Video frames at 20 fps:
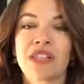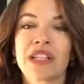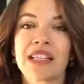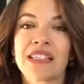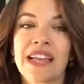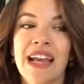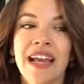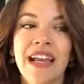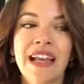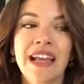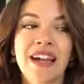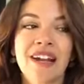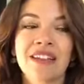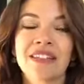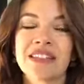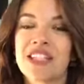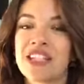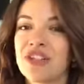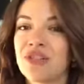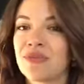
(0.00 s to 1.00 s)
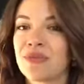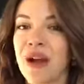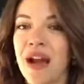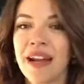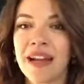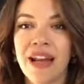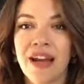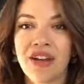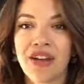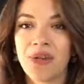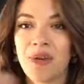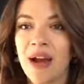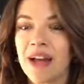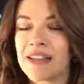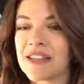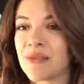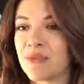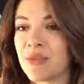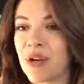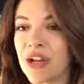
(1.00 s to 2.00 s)
Because I can guarantee you right now, you
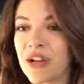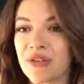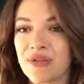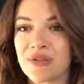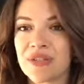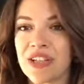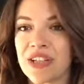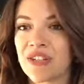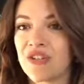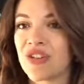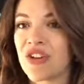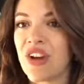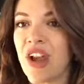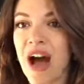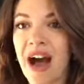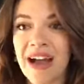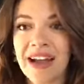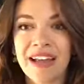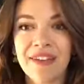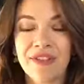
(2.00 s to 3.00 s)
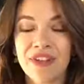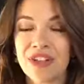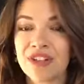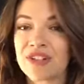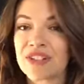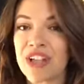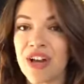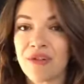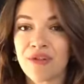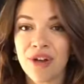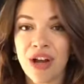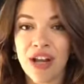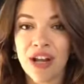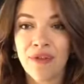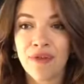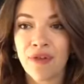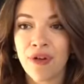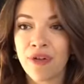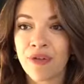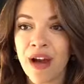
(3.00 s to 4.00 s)
had some breakthroughs that you're not giving yourself
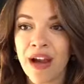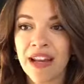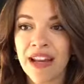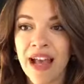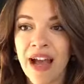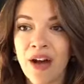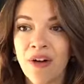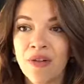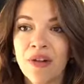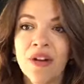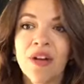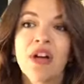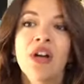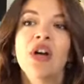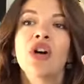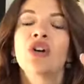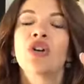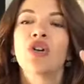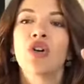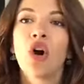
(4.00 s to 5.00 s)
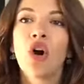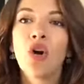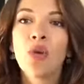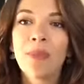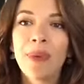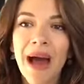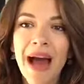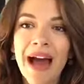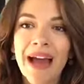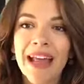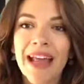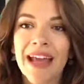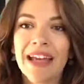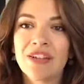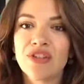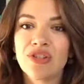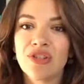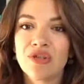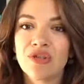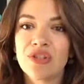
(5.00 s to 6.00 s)
credit for right now go back
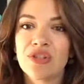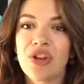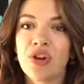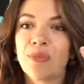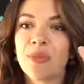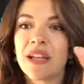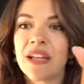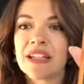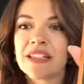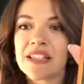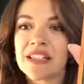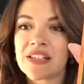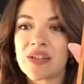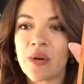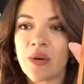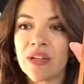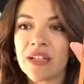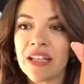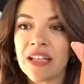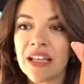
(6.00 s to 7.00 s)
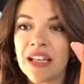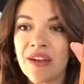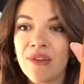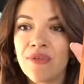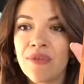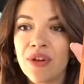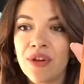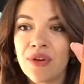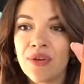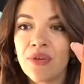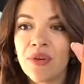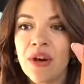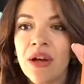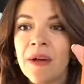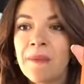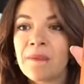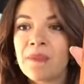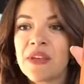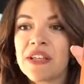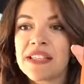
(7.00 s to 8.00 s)
and do so because it's going to give you
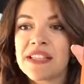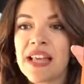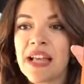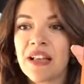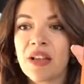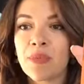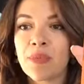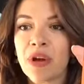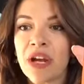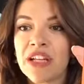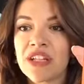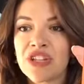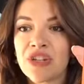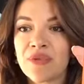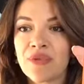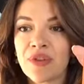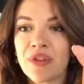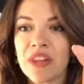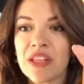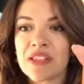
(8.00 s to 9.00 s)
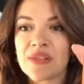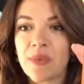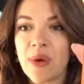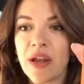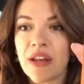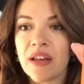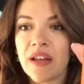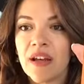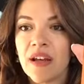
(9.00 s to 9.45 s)
the celebration for this one.